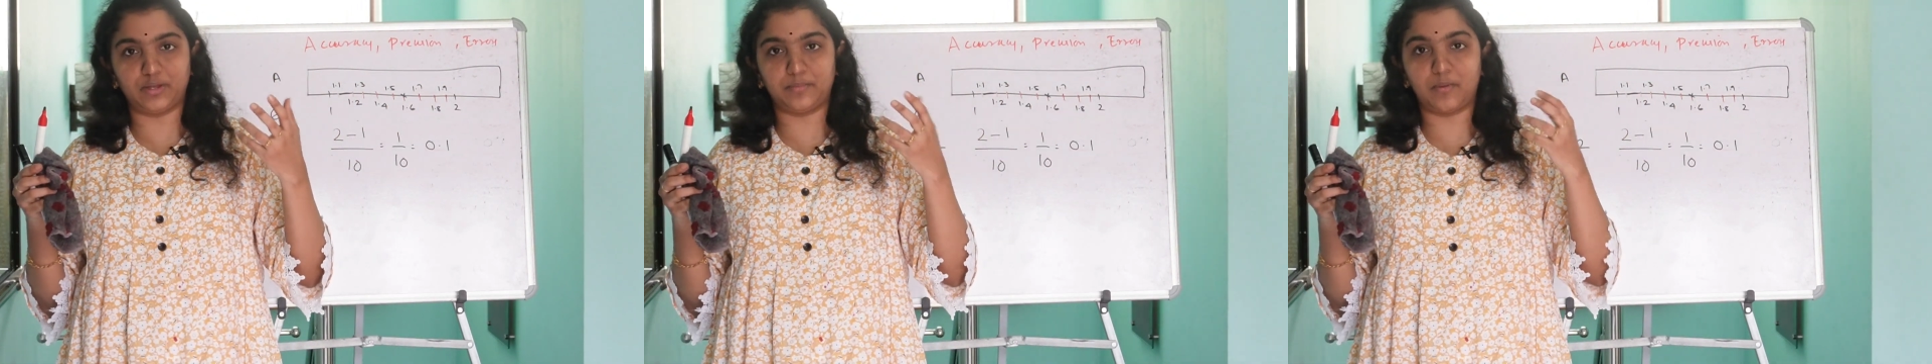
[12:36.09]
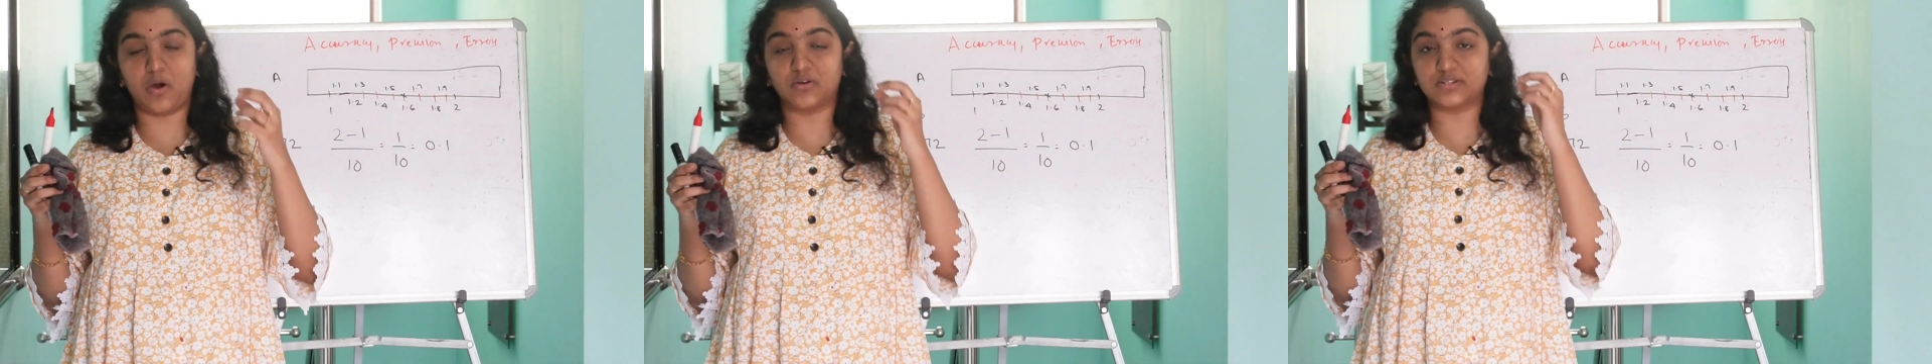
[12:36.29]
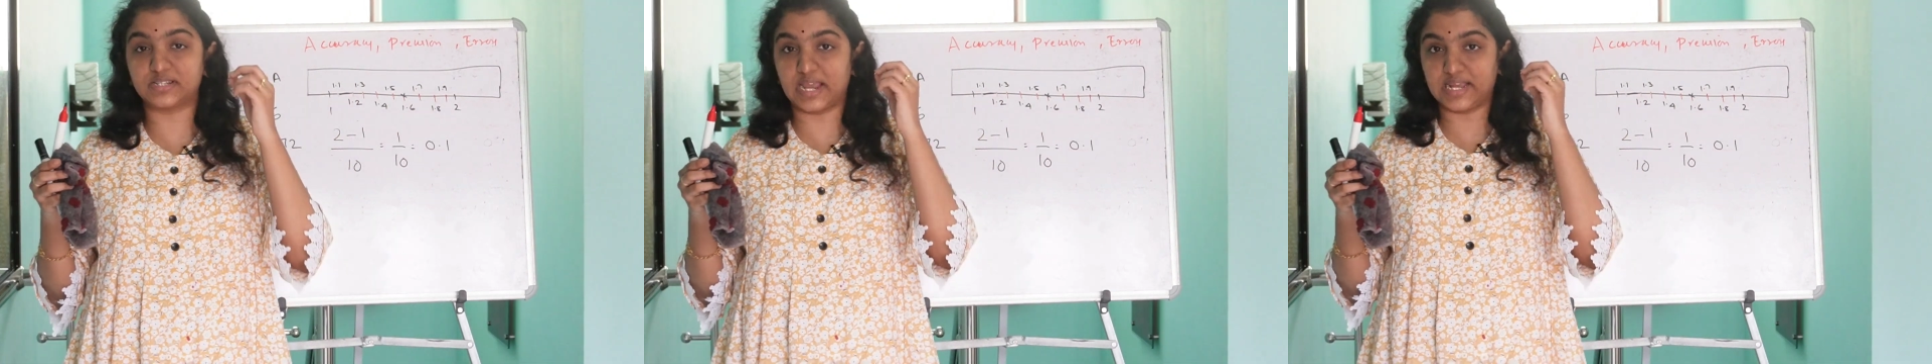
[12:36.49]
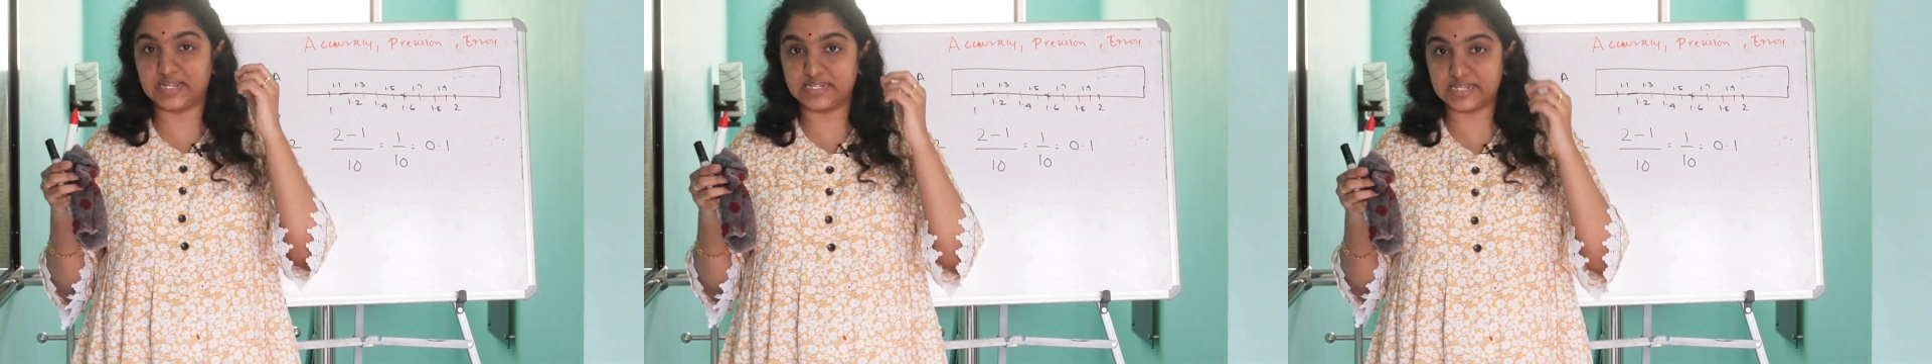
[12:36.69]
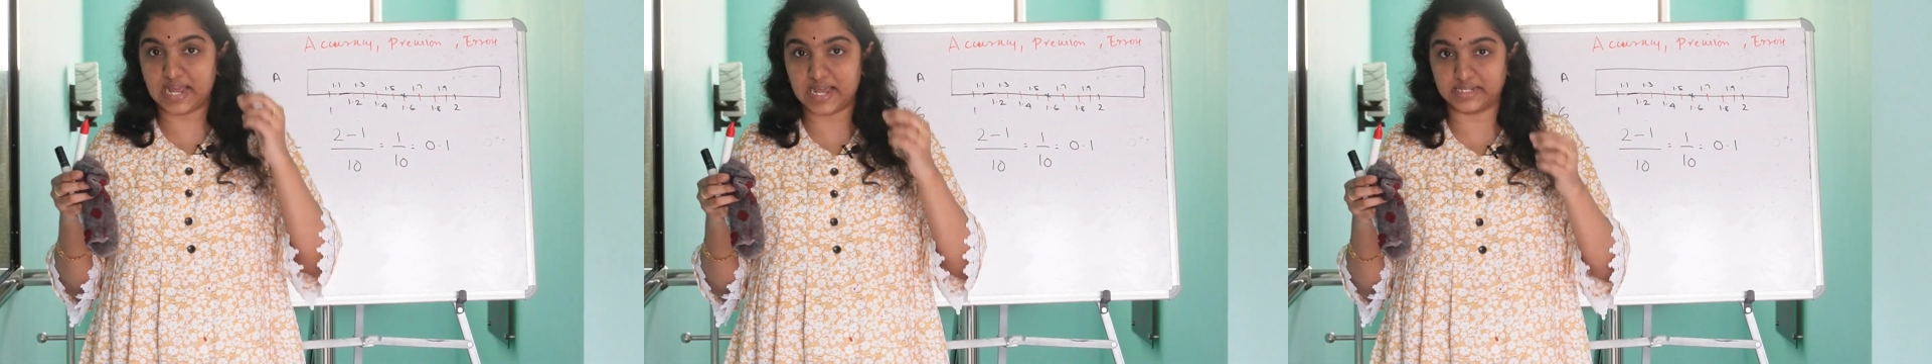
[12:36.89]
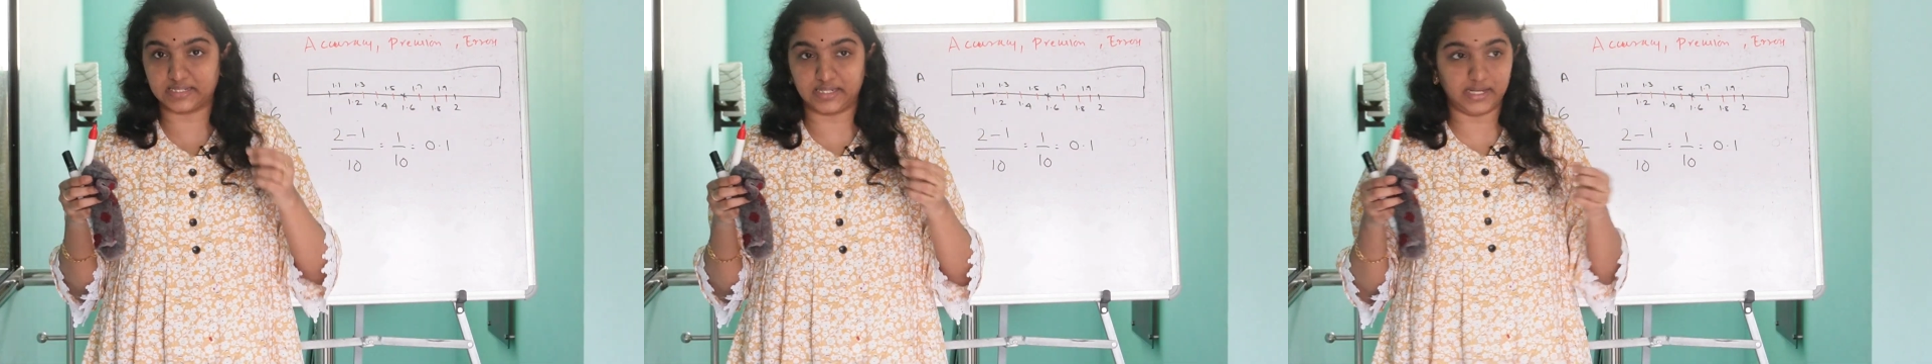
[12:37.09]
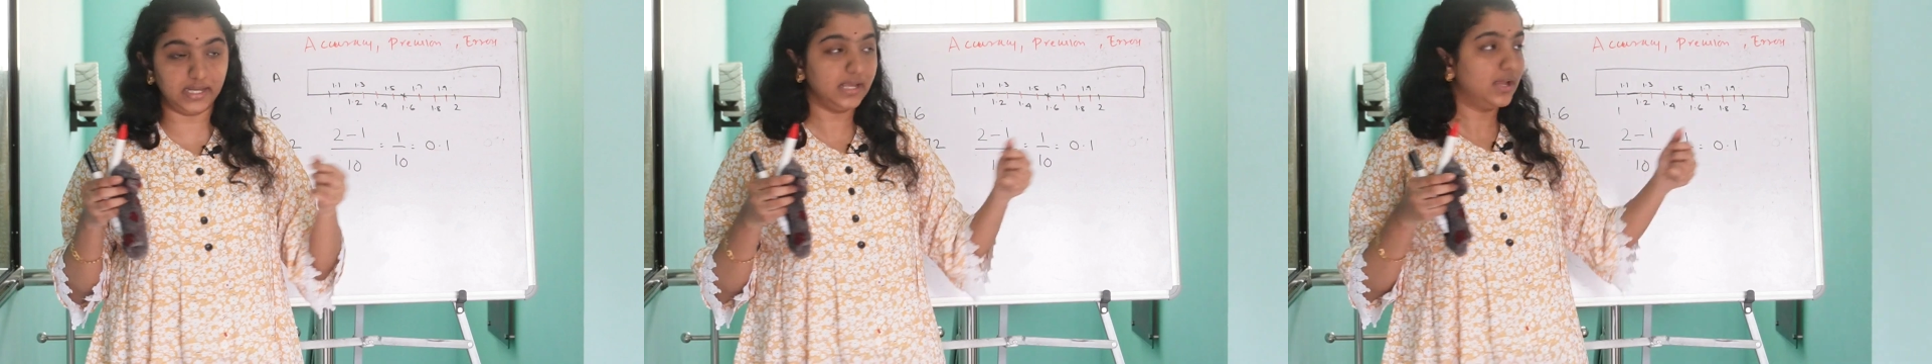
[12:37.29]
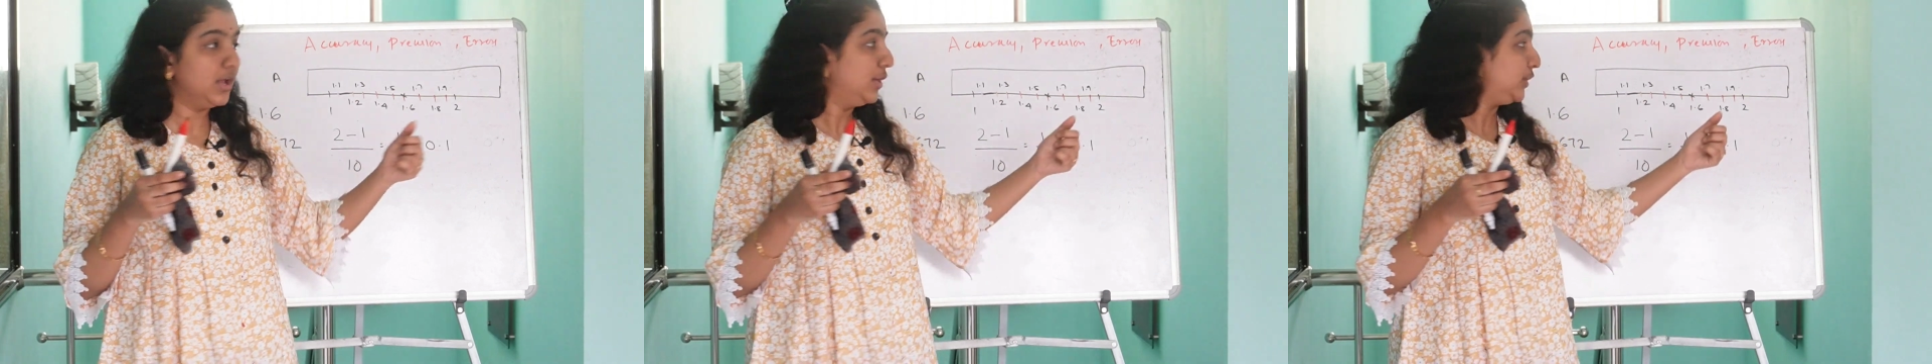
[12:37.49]
the box
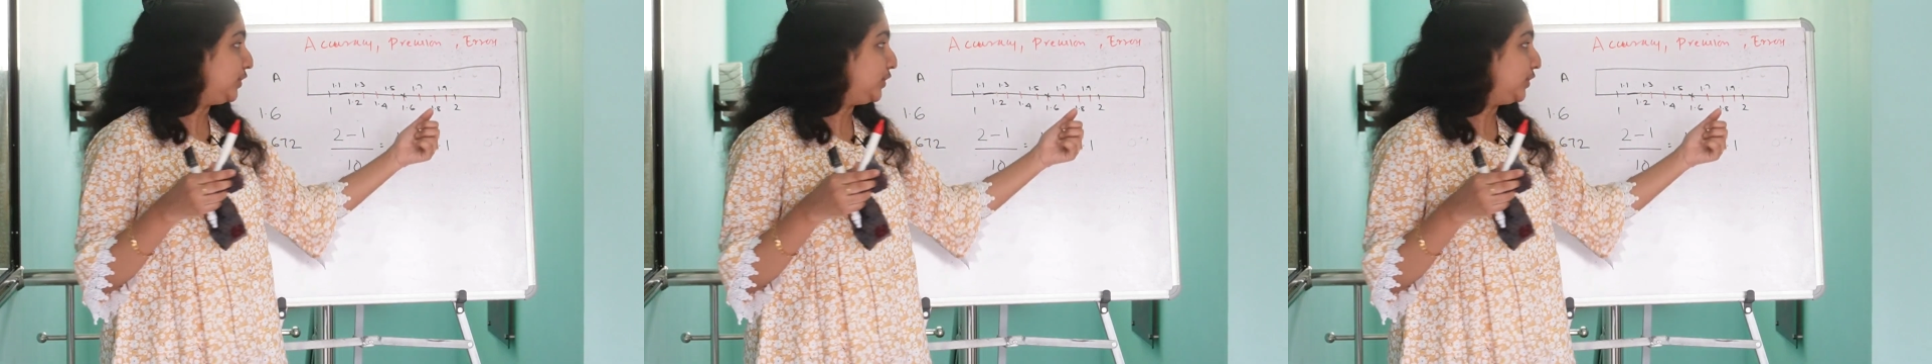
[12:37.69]
exactly